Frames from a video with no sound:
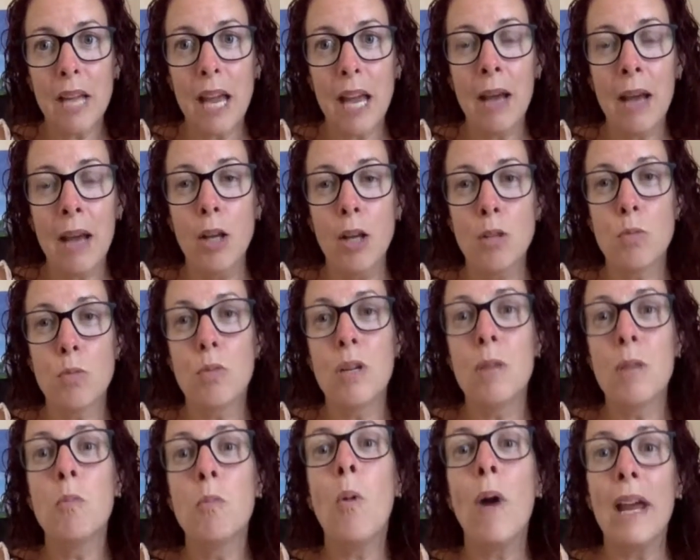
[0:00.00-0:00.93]
And
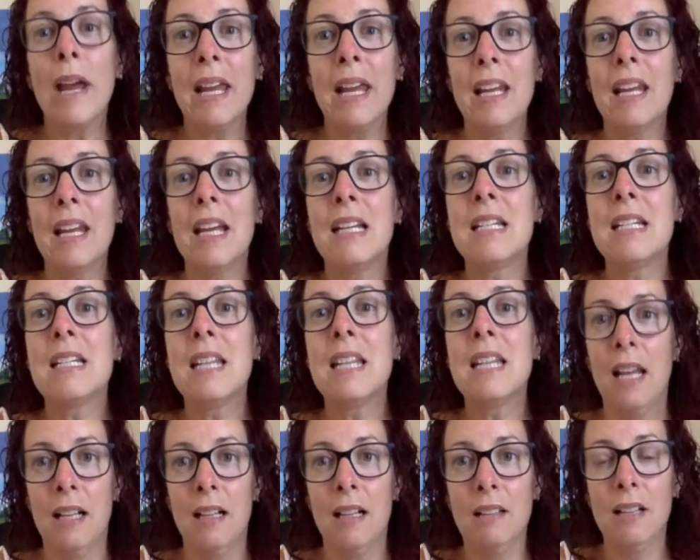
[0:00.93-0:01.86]
we wait
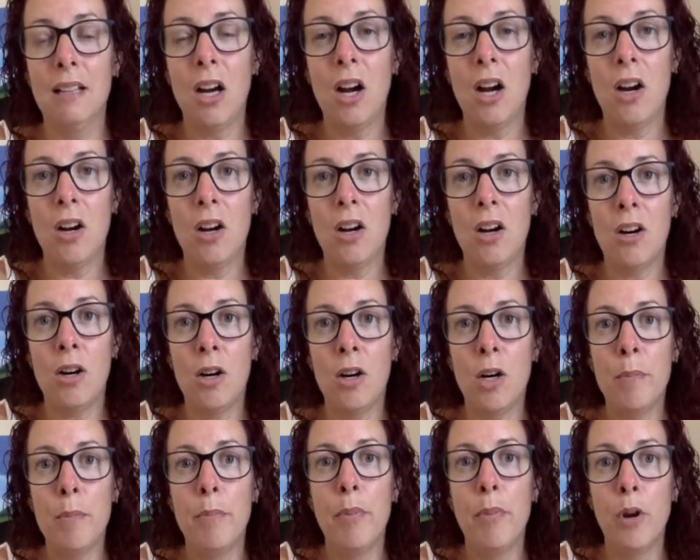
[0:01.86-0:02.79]
until our
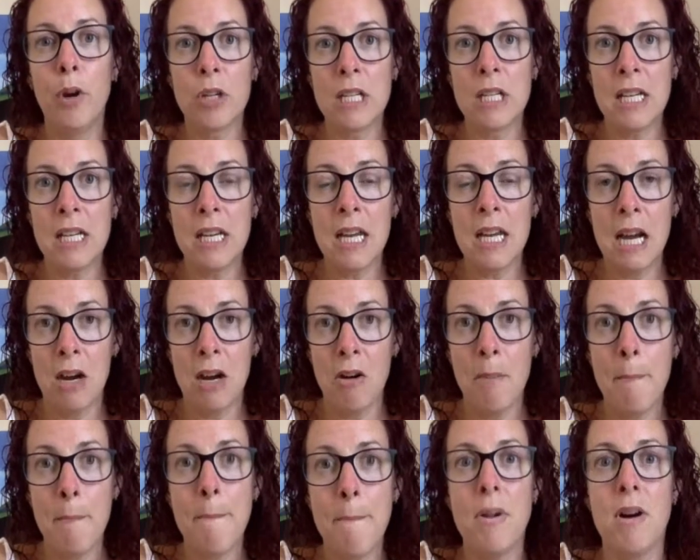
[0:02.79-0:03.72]
body, our
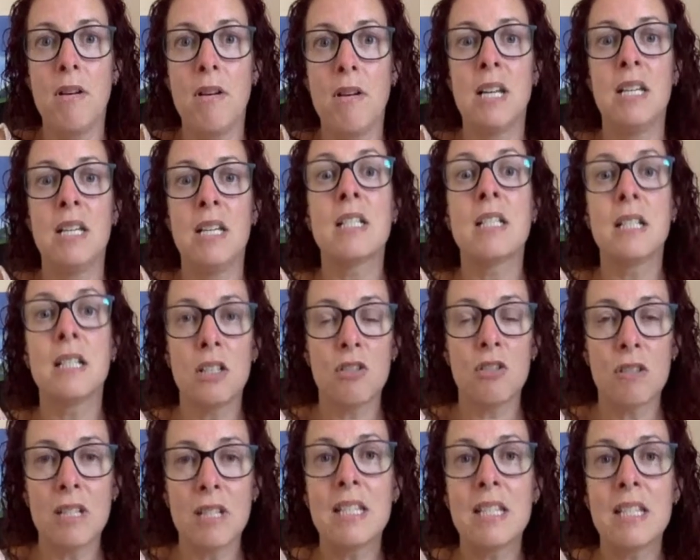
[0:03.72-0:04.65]
mind
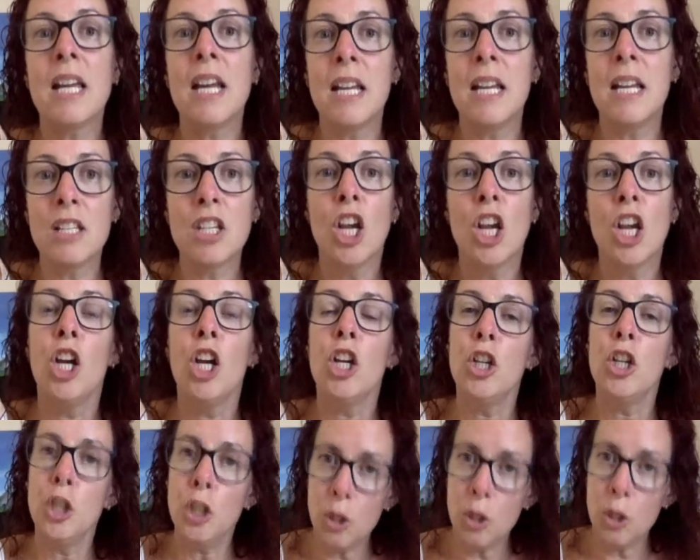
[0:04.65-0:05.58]
literally says,
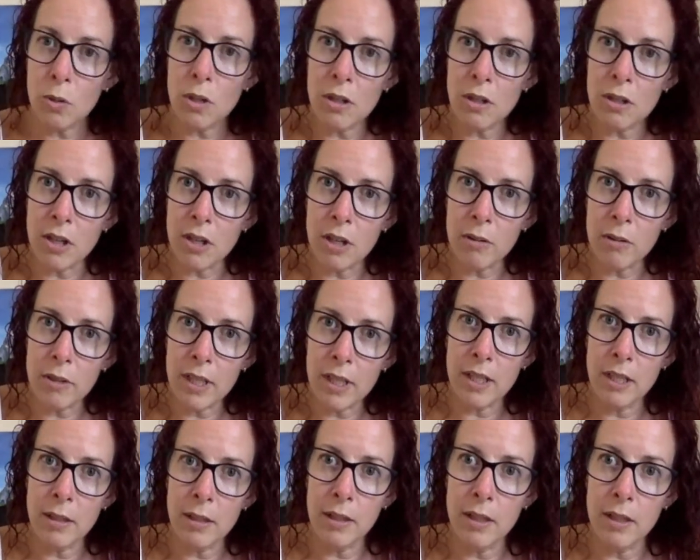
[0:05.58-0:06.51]
you can't go on
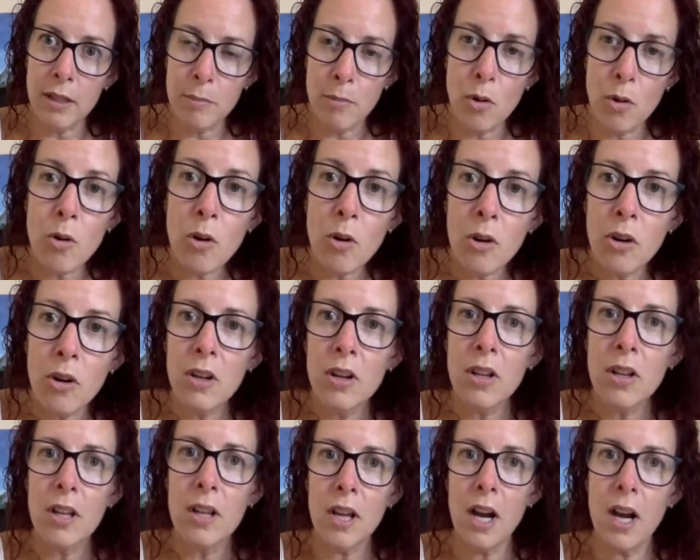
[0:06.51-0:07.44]
any more.
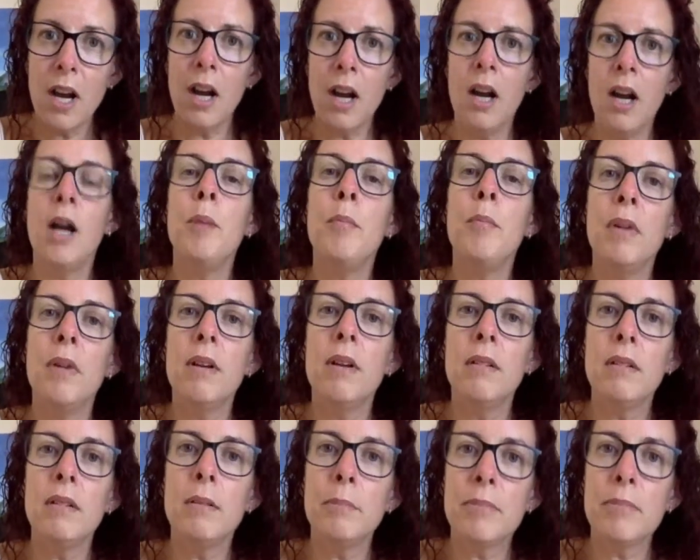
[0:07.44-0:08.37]

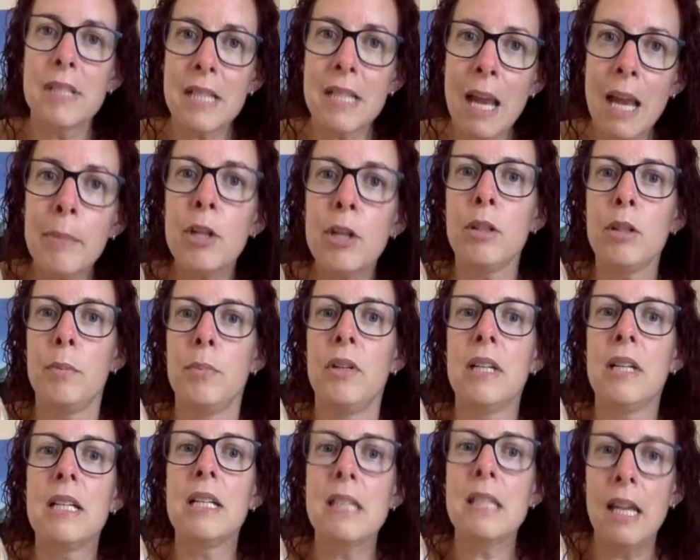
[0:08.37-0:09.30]
I'm slamming on the
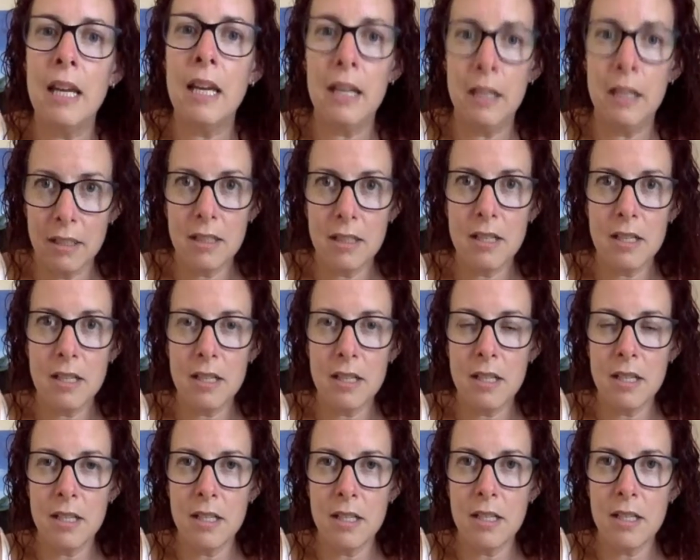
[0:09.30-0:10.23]
brakes here.
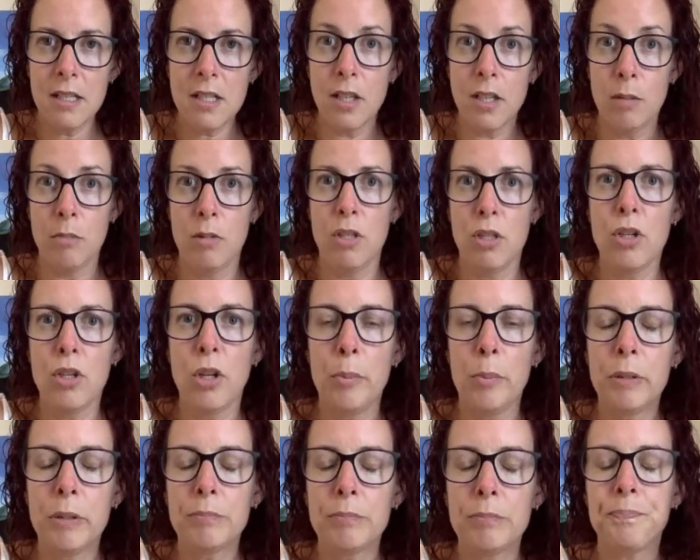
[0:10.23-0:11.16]
It's time to stop.